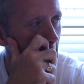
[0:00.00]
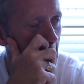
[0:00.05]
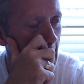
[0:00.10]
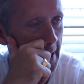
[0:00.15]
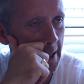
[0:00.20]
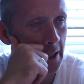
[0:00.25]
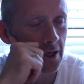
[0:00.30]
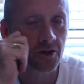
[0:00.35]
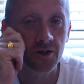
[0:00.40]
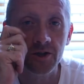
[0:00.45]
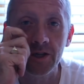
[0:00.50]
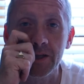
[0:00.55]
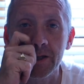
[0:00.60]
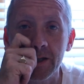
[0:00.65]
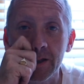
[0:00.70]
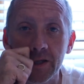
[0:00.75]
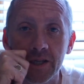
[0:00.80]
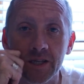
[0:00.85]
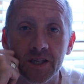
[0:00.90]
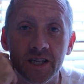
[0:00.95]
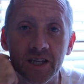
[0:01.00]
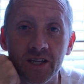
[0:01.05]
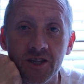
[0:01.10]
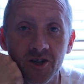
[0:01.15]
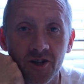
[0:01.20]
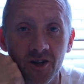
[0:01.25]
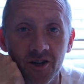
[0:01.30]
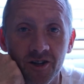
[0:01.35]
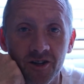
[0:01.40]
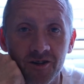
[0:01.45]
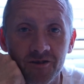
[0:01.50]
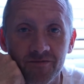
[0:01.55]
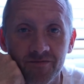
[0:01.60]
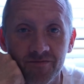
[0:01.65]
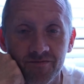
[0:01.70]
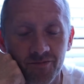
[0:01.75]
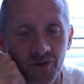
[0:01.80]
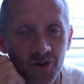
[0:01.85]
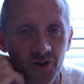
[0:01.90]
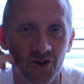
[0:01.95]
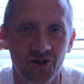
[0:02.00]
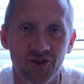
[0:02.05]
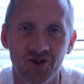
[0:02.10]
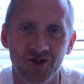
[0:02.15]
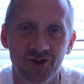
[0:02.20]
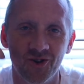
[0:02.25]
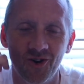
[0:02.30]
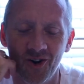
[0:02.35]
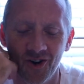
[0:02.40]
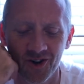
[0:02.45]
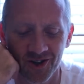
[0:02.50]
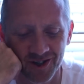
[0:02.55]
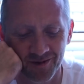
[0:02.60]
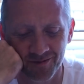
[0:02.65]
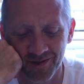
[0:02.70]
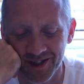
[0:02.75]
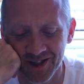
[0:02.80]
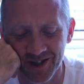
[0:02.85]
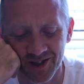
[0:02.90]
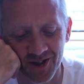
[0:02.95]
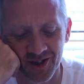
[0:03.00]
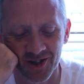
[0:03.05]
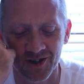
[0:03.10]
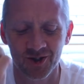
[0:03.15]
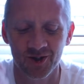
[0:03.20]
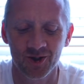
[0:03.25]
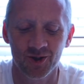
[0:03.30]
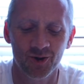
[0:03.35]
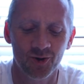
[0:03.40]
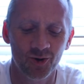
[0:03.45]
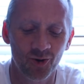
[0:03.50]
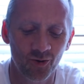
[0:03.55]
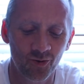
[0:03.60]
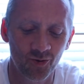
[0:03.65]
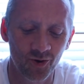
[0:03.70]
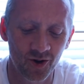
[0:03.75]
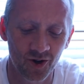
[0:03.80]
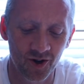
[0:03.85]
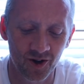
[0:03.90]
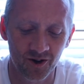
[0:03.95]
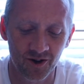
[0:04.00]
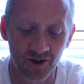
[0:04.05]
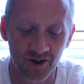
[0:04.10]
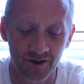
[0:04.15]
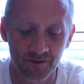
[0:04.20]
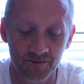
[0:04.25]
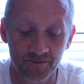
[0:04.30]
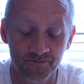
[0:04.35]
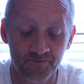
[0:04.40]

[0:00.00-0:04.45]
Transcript: antlers is it? They change colour, but they're just awesome. It's just so cool looking.